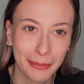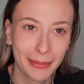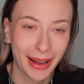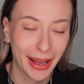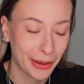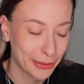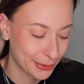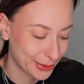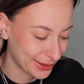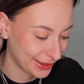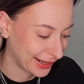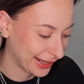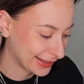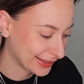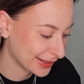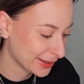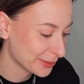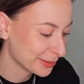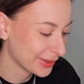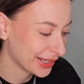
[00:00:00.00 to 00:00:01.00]
I really like
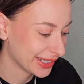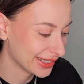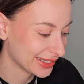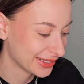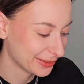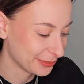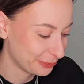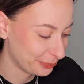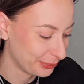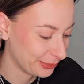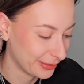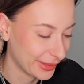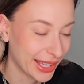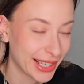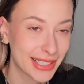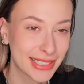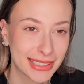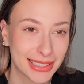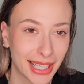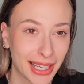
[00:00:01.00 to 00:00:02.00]
them and
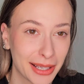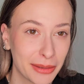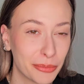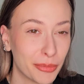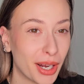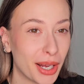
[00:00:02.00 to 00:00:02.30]
next time